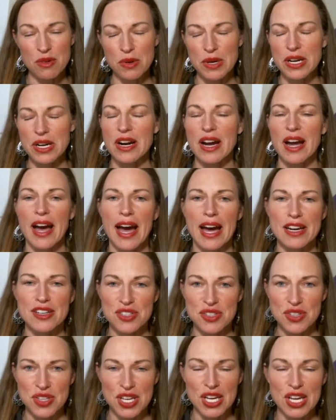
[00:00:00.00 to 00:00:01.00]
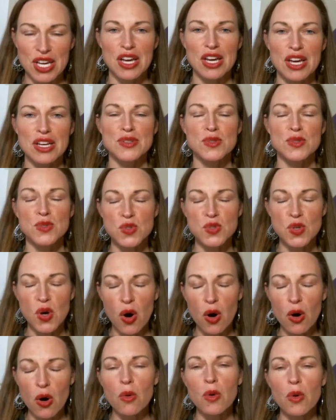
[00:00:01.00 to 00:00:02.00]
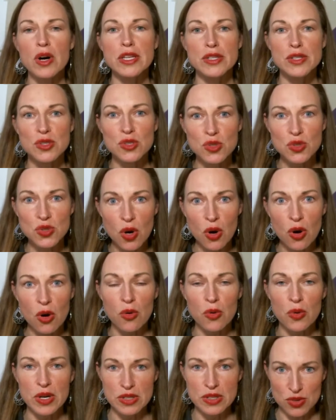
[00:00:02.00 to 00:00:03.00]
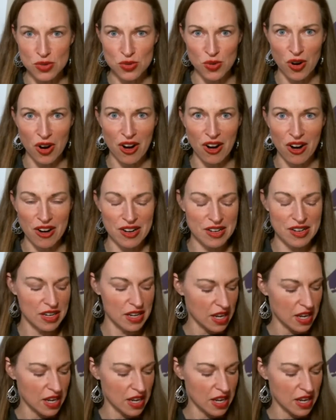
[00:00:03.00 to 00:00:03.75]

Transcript: we are actually so strong.